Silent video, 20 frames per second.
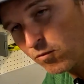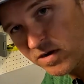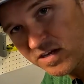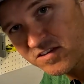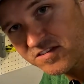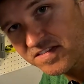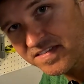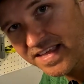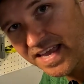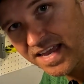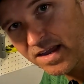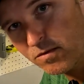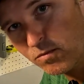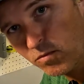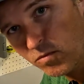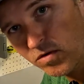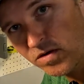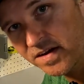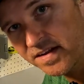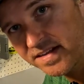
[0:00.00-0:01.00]
wish they
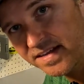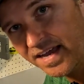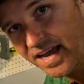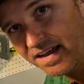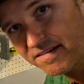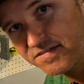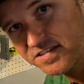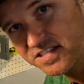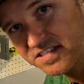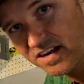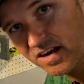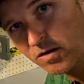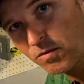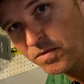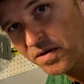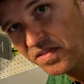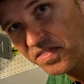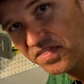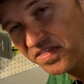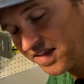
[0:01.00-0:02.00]
would have stuck
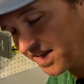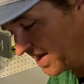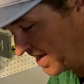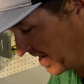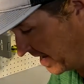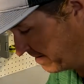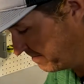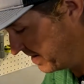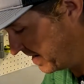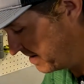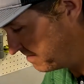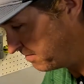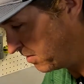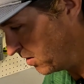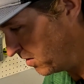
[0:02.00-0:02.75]
with the M8